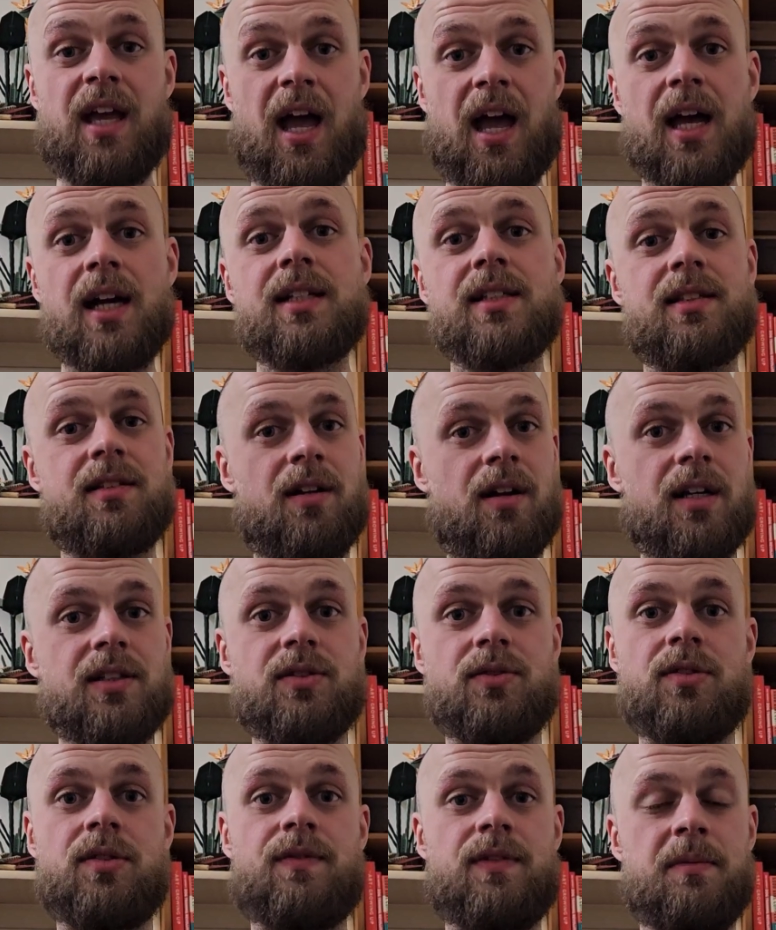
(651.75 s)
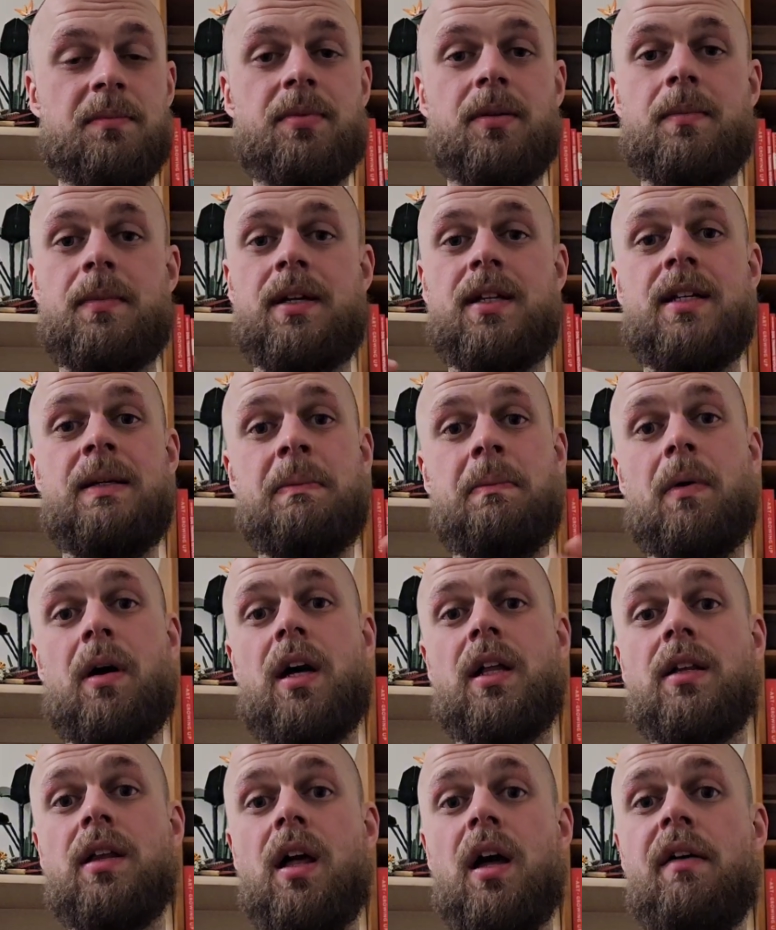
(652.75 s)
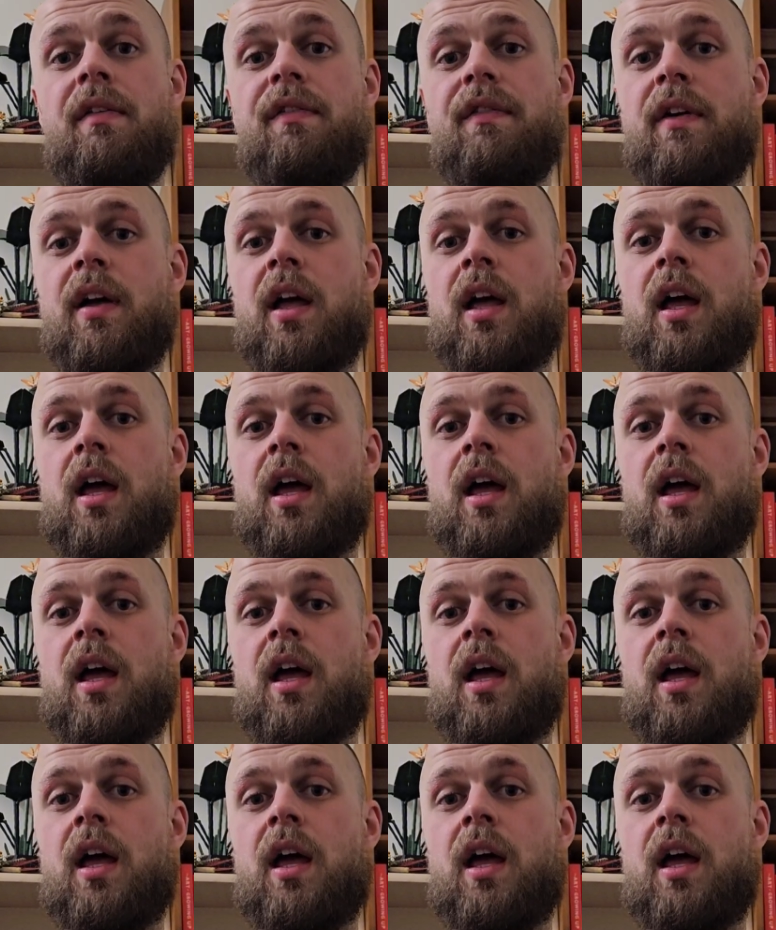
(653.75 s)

hacks that I sort of implement in my life.